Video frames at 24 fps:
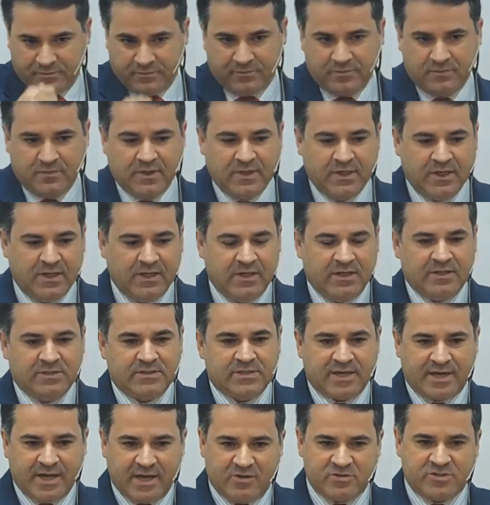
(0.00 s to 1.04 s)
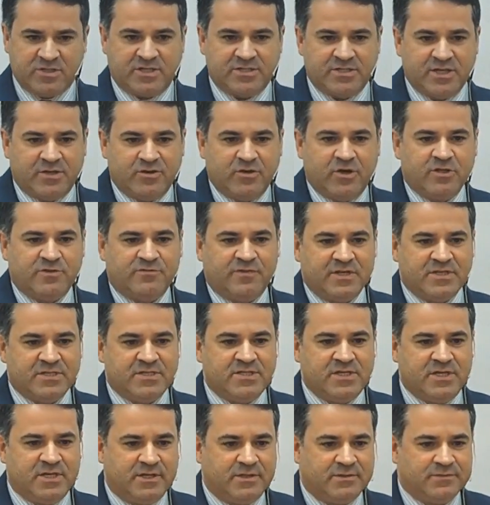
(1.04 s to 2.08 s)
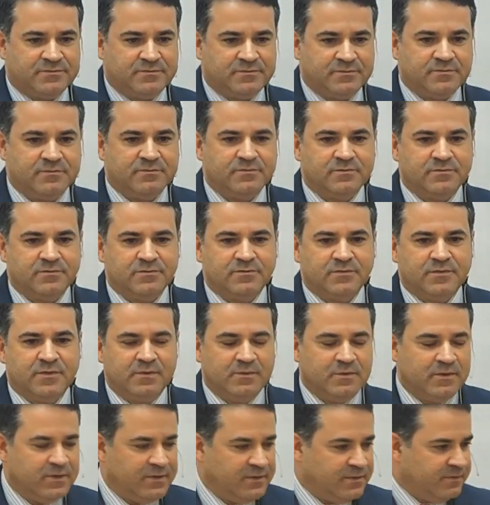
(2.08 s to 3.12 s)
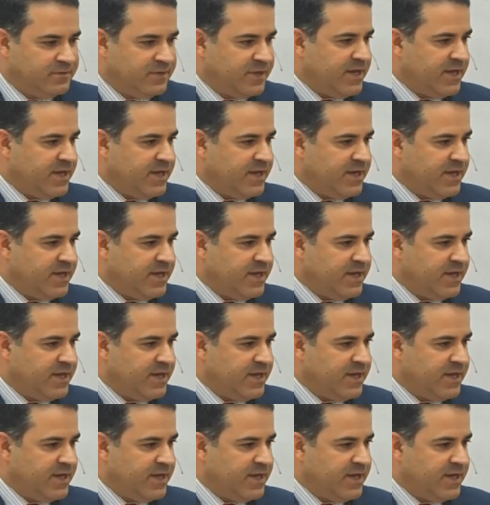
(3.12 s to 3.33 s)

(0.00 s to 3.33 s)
would go there and offer the lamb near where the high priest sat,